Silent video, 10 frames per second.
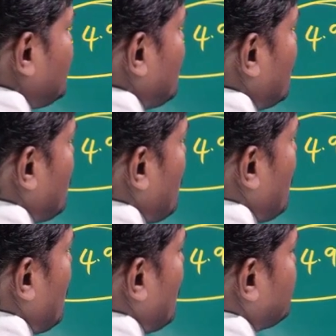is 1
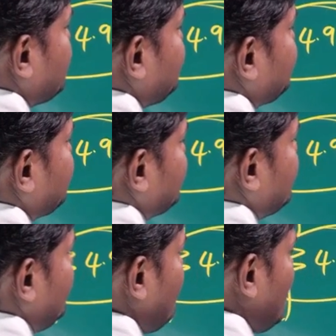ohm,
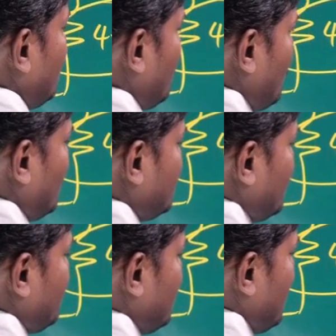now what is the
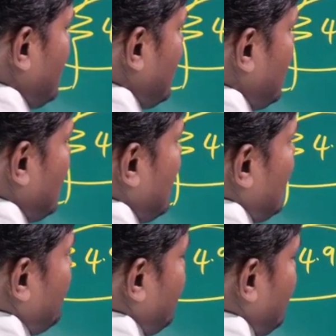VL?
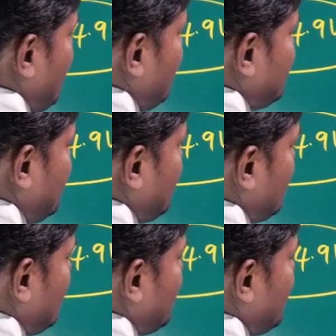VL is
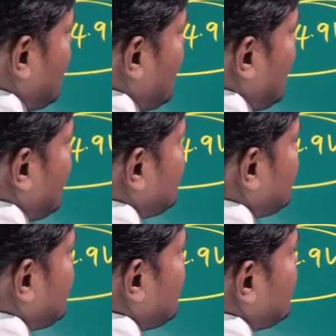equal to
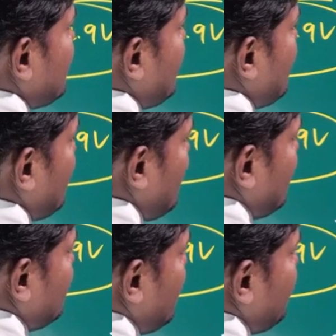Vs, so
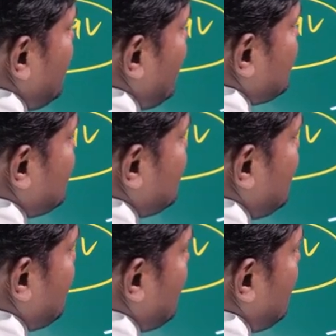then Vs is
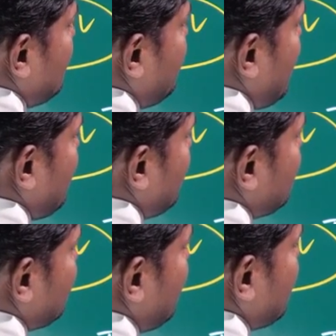equal to 5
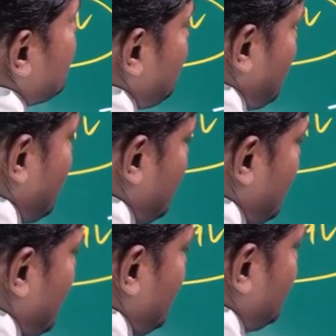volts here supply,
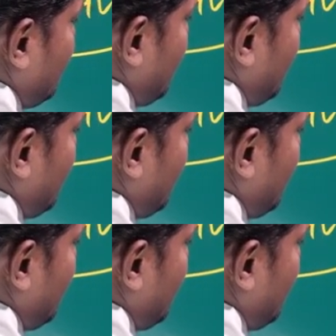so